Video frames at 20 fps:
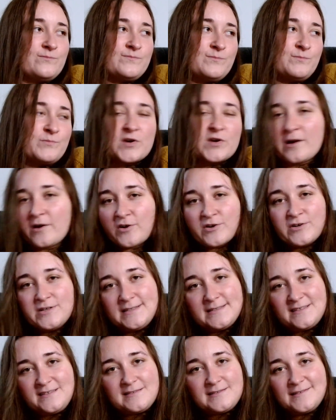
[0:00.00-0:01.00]

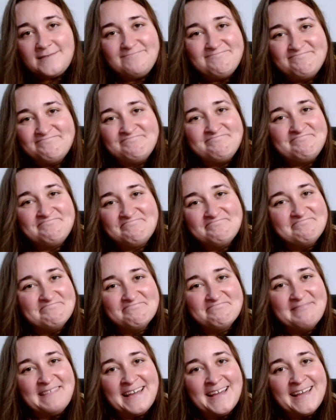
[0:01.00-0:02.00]
priorities.
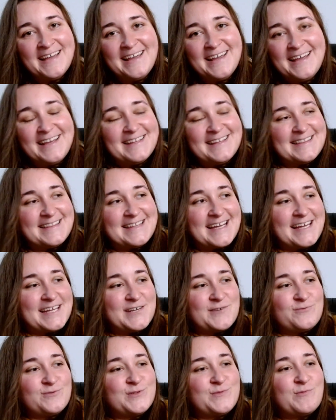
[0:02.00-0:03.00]
That
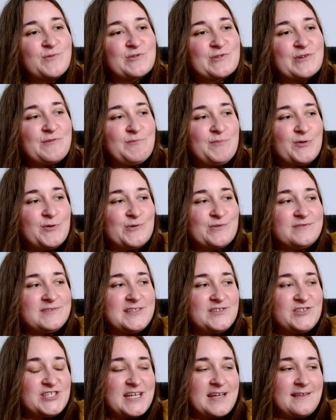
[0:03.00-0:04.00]
it was more important
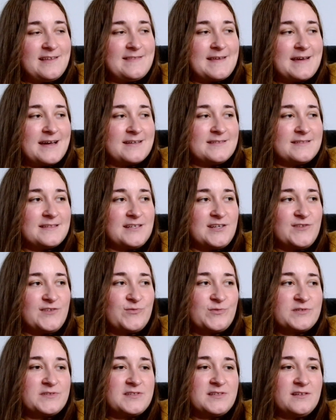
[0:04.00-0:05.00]
to share that than it
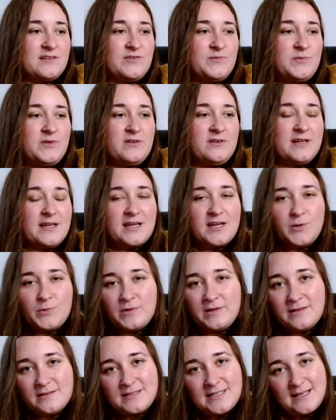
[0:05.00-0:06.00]
was to communicate
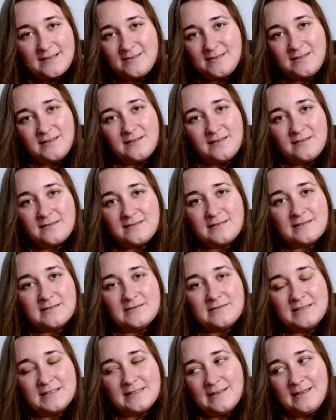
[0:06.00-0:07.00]
with your test knitters. I
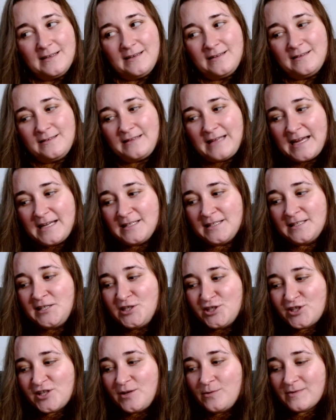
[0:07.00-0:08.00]
was like, that
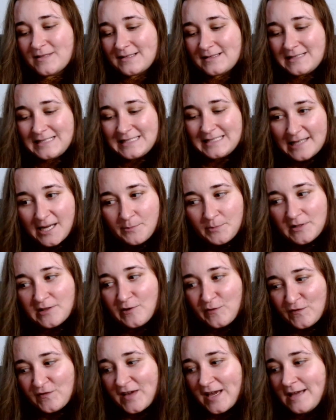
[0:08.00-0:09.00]
literally was a slap in the
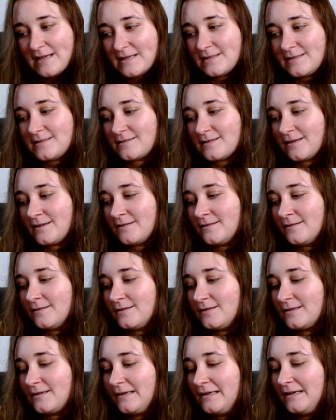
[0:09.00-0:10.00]
face, and